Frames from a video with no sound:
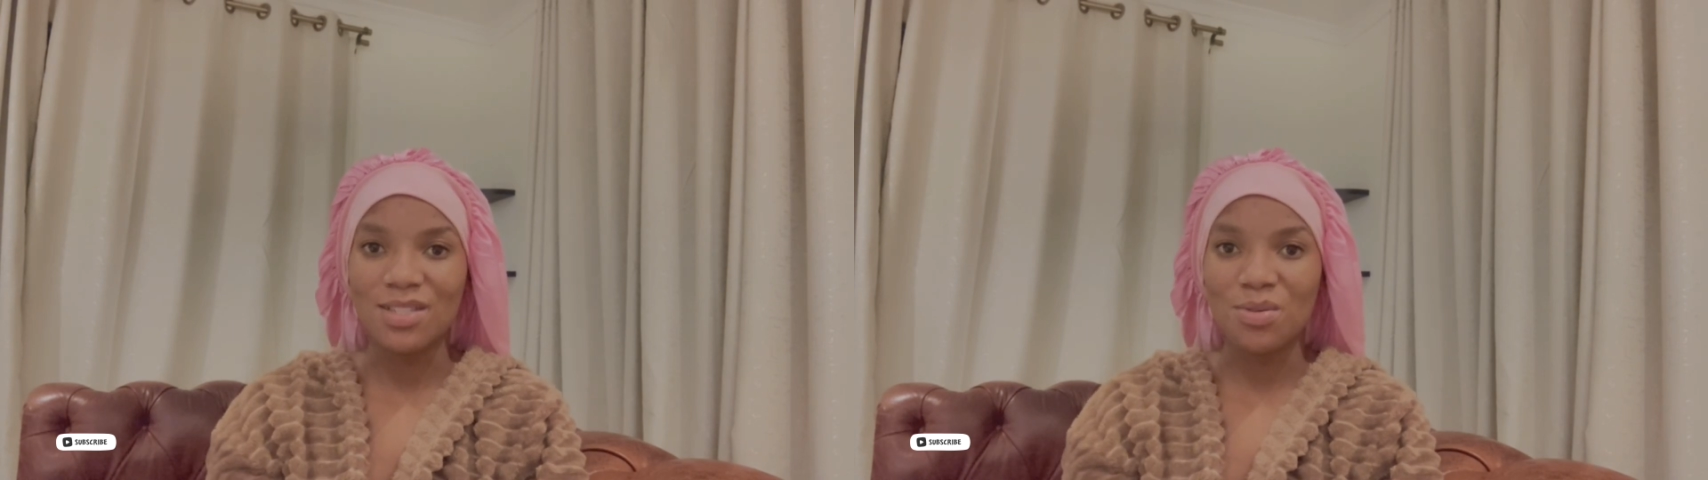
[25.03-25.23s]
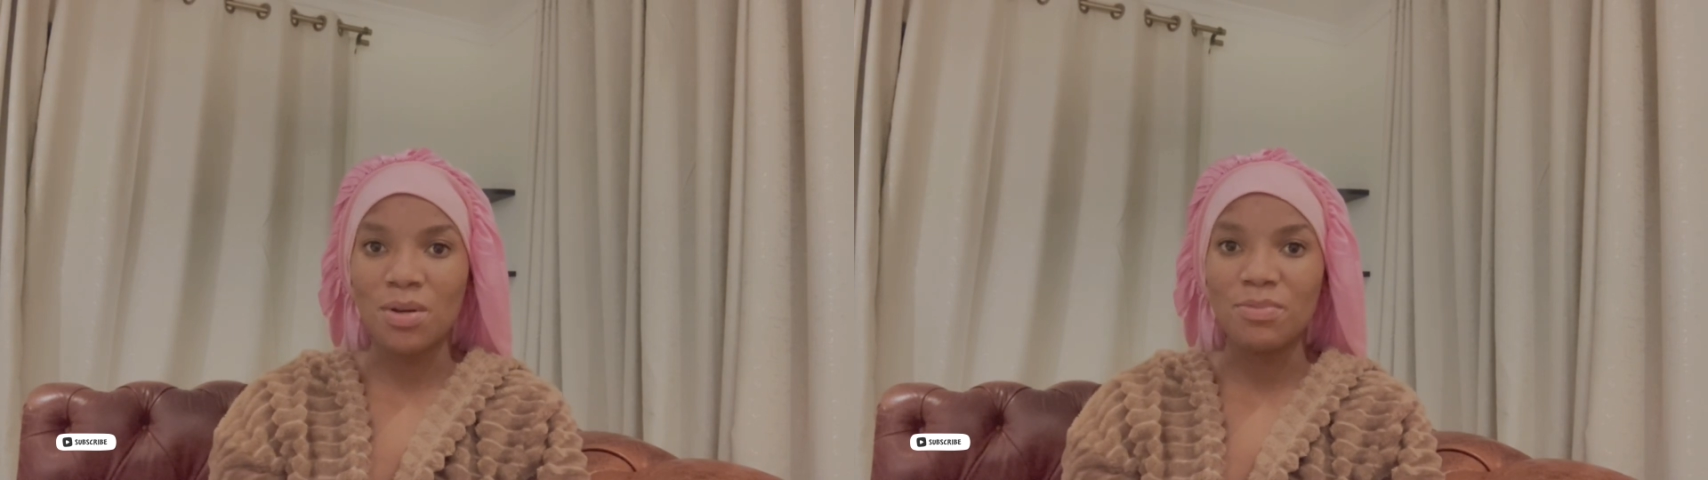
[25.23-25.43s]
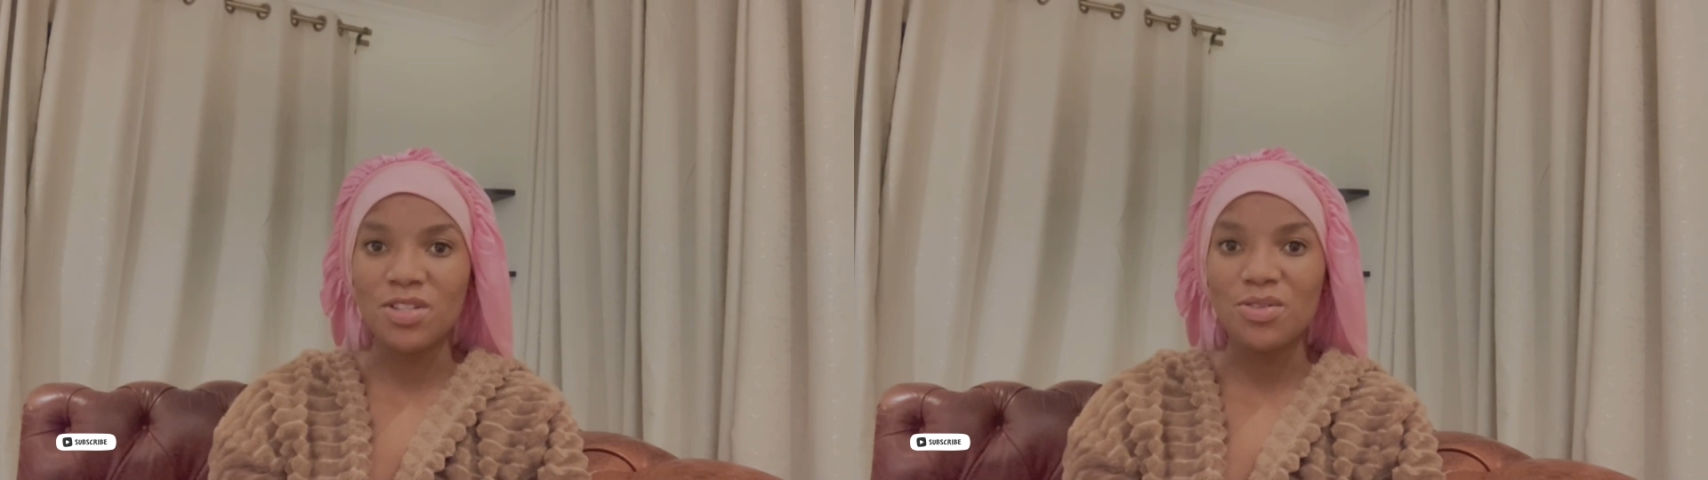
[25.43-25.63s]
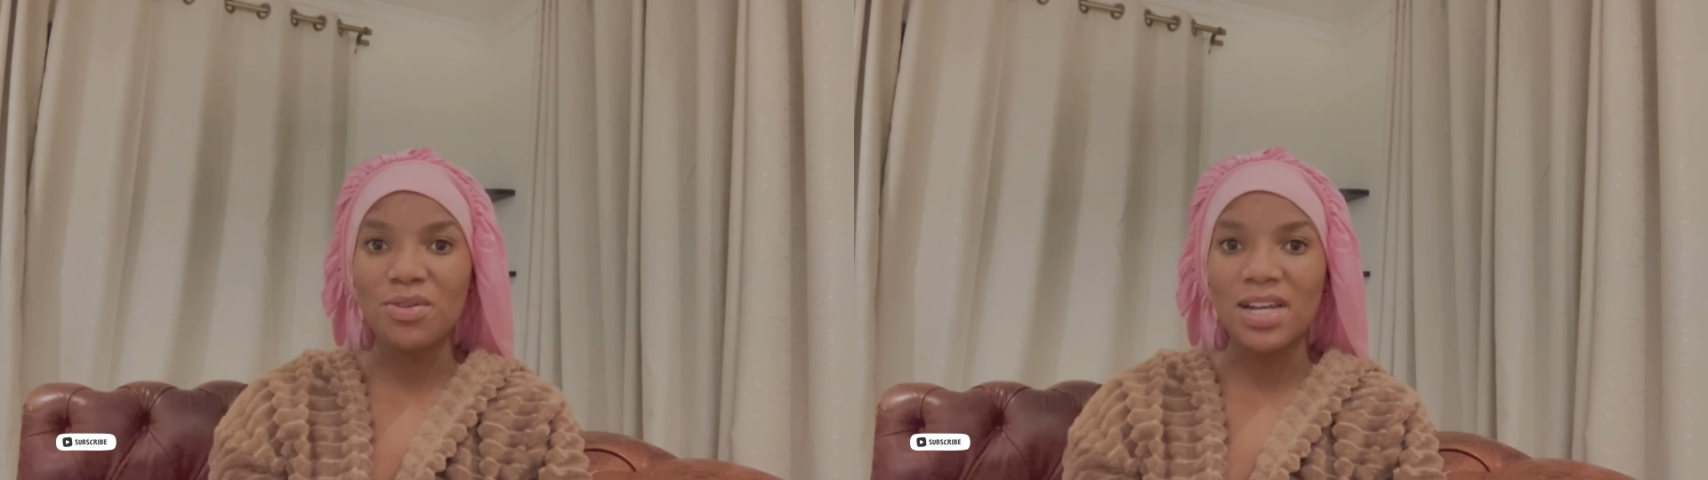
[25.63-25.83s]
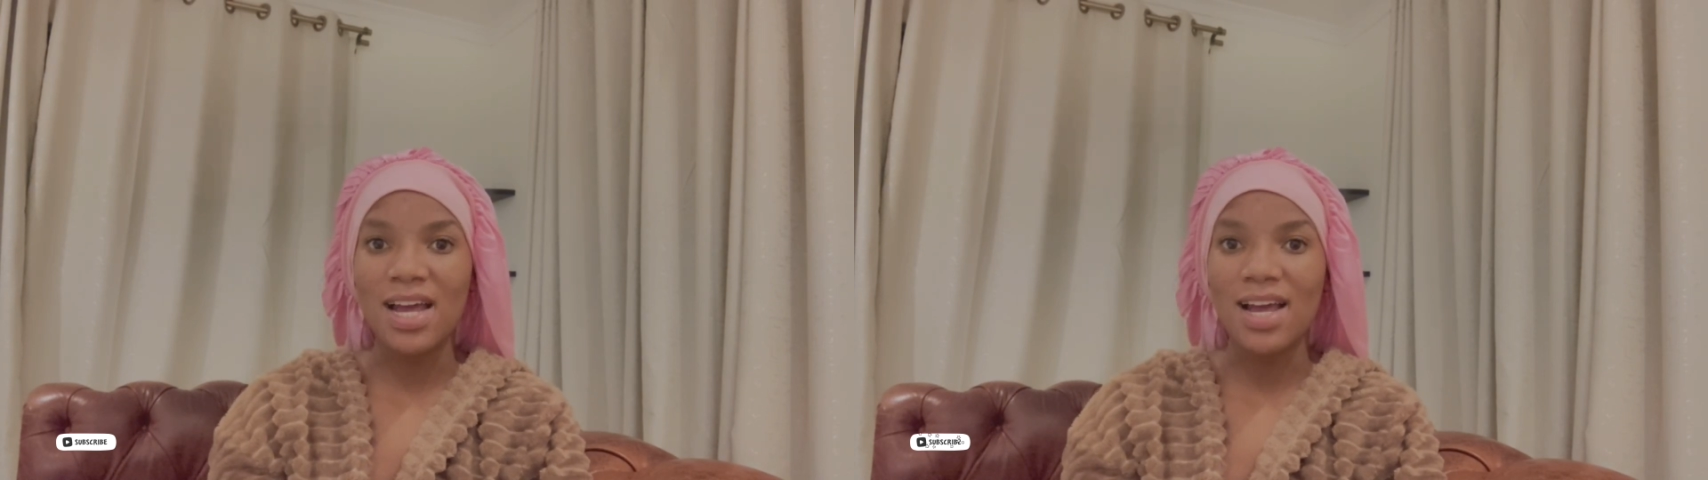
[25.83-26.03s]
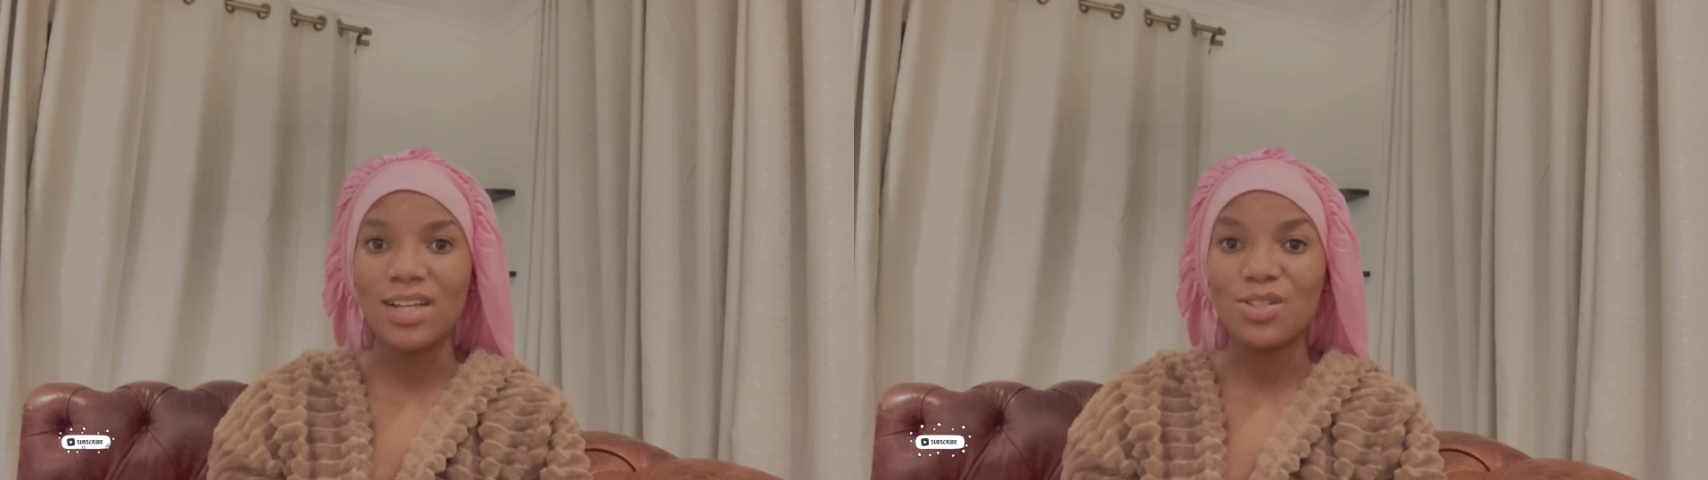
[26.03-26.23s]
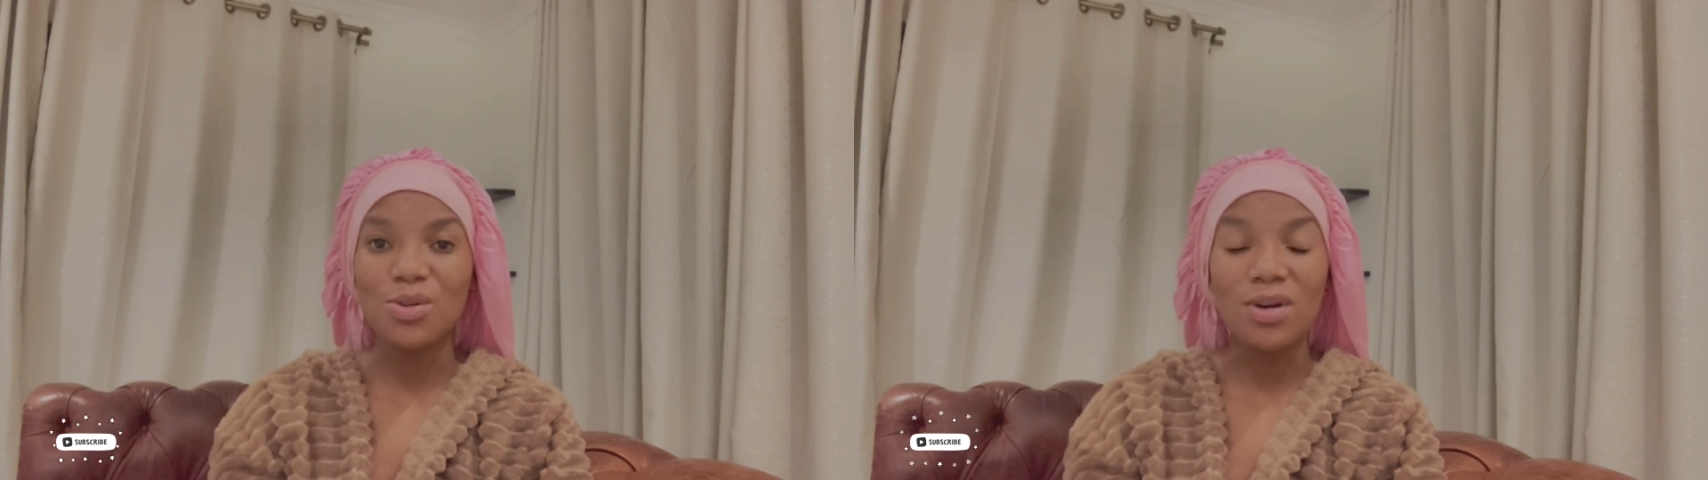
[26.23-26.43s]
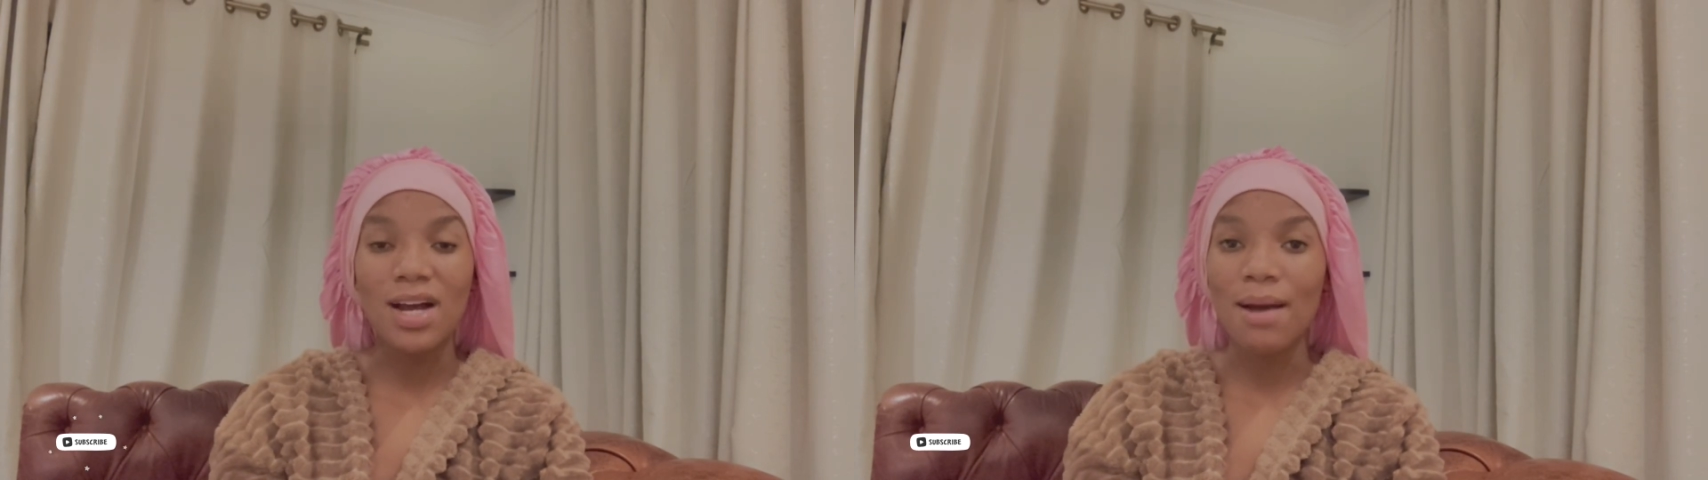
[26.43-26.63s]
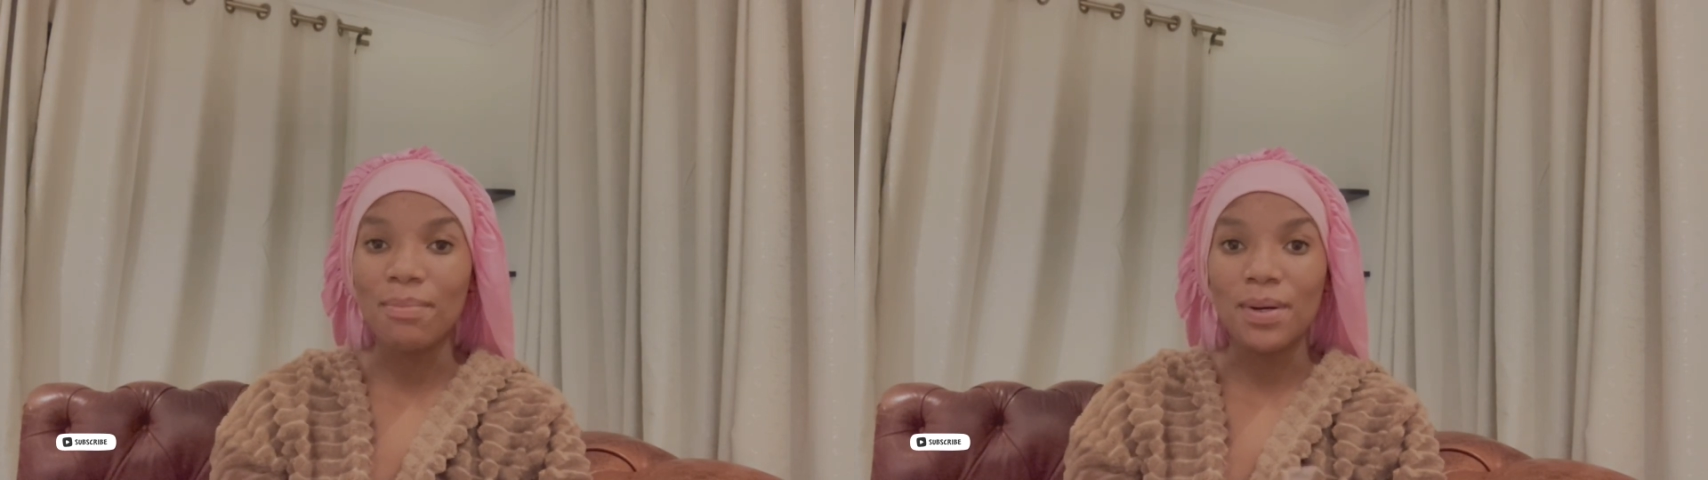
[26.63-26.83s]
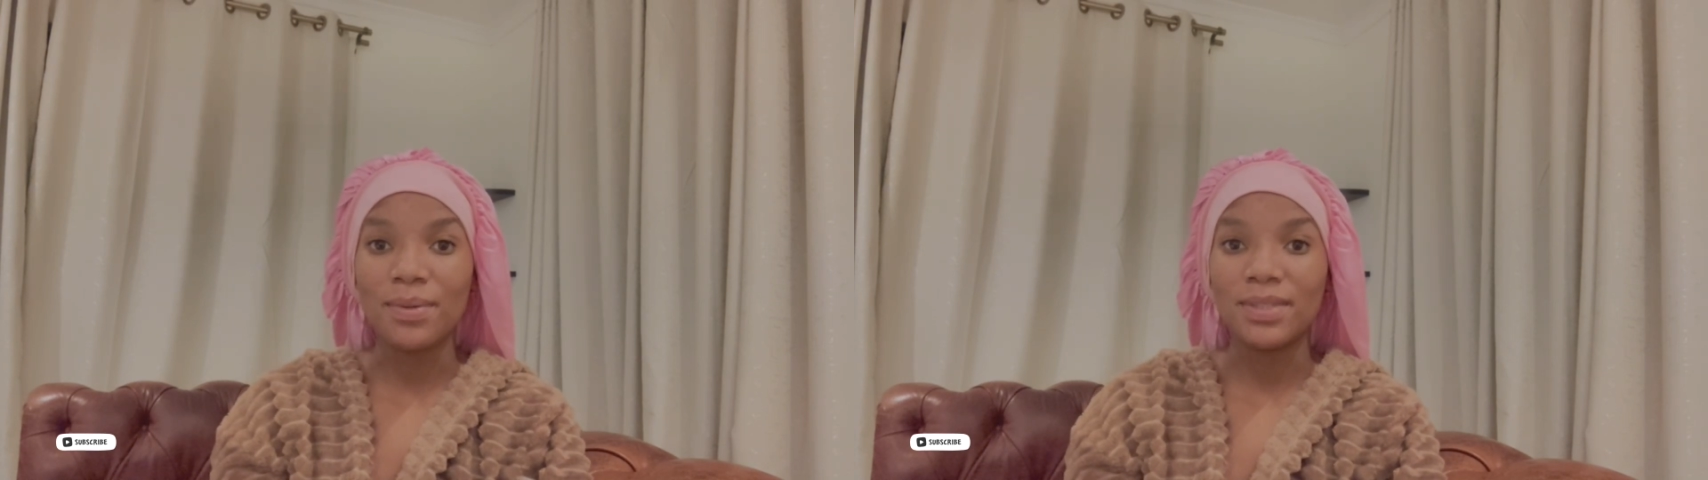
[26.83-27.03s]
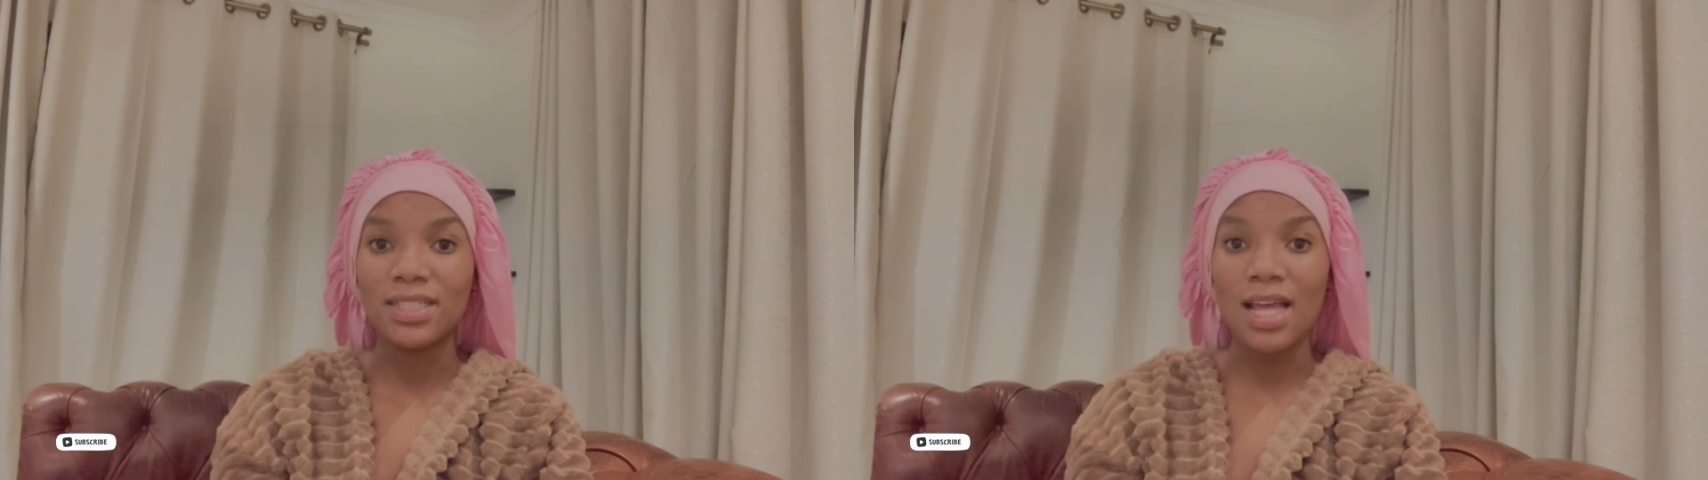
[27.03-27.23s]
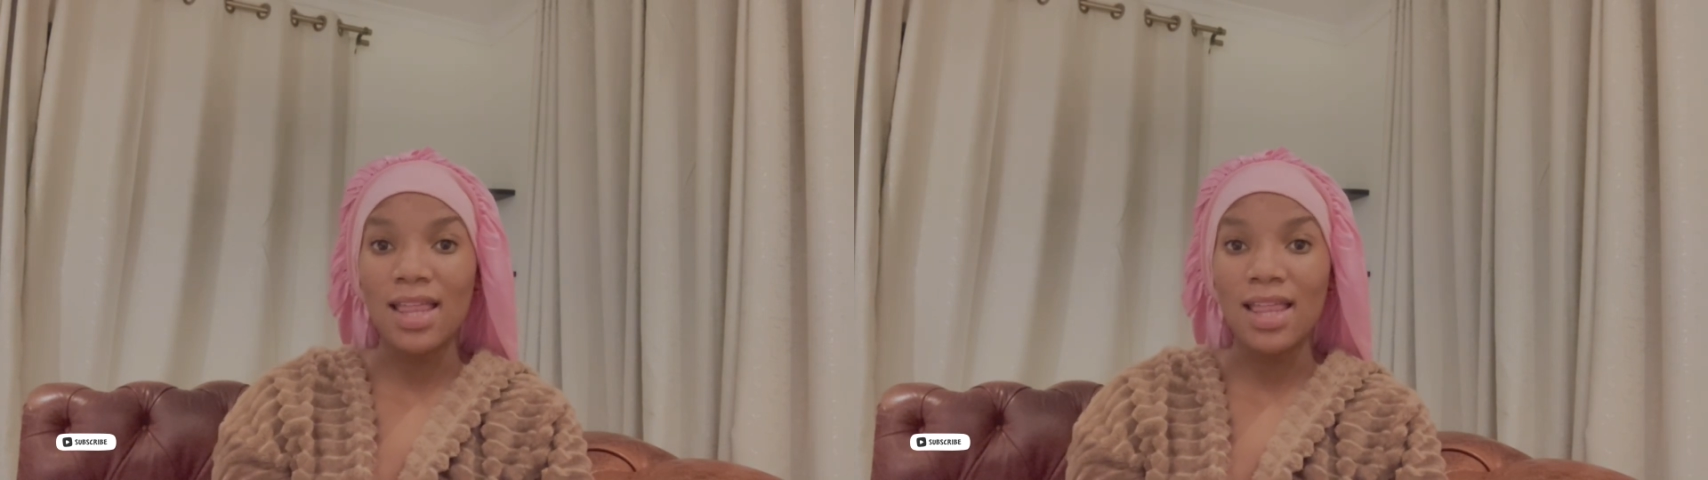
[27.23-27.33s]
So I'm just gonna talk about